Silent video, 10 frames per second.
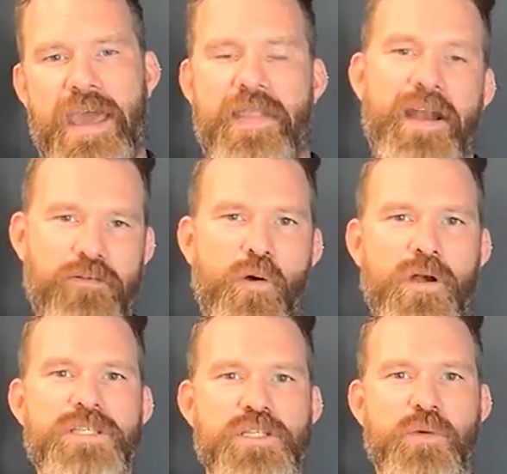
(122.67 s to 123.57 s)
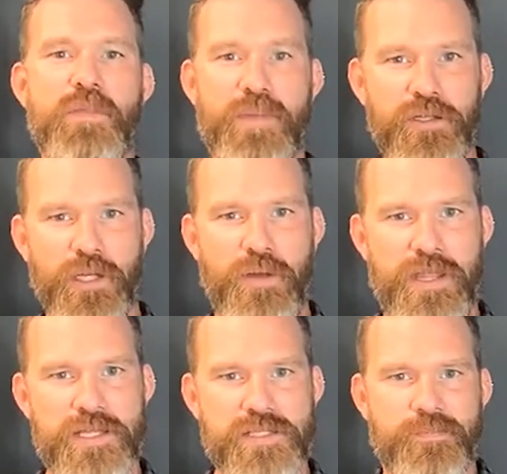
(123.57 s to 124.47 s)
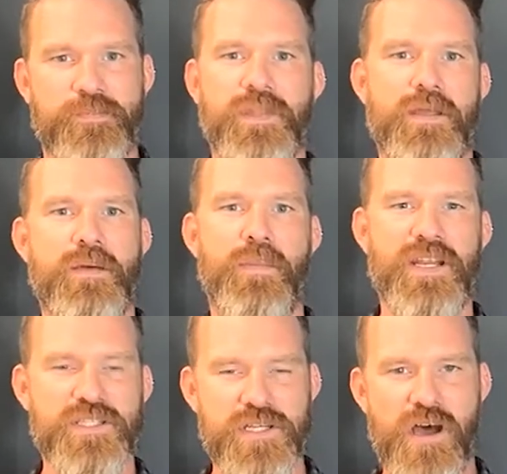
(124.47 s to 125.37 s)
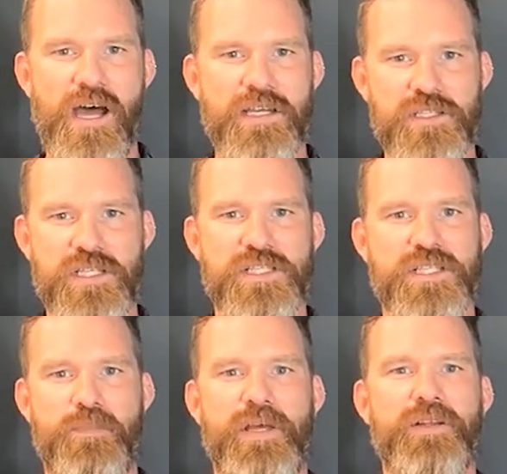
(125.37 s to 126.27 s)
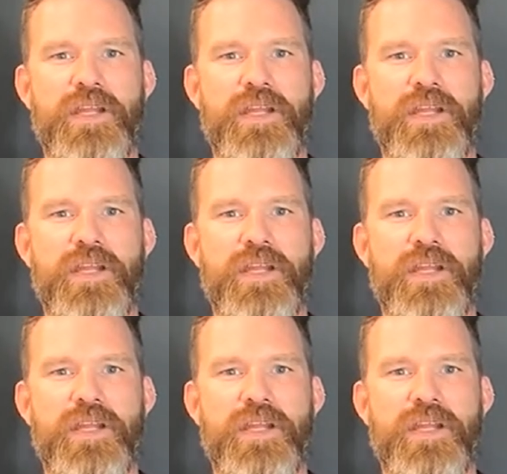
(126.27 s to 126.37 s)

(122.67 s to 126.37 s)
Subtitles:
that, of course, is with building with us. But it's not just the build,